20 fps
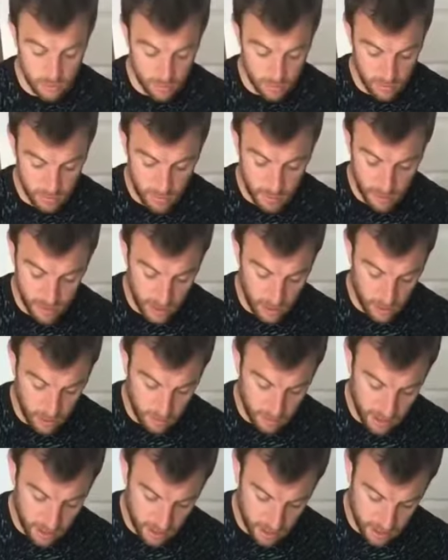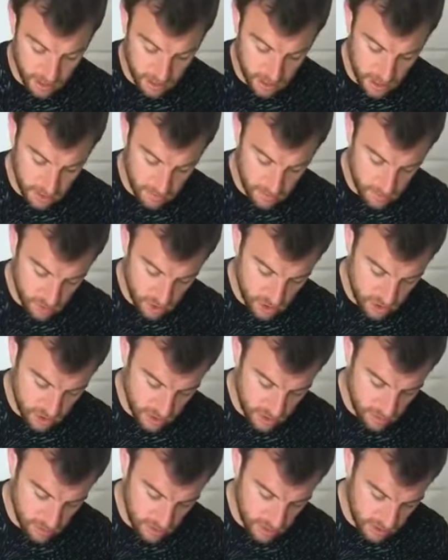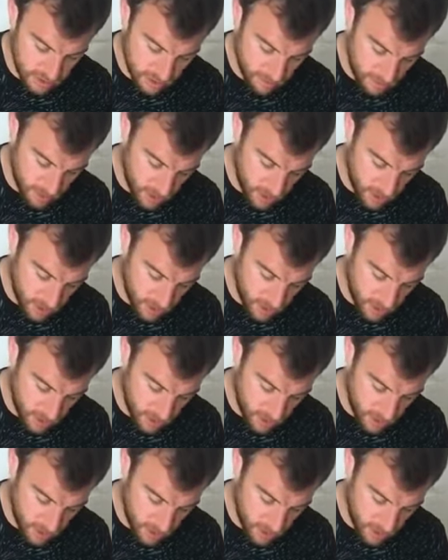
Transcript: So we'll put that on the plate like so, just tip it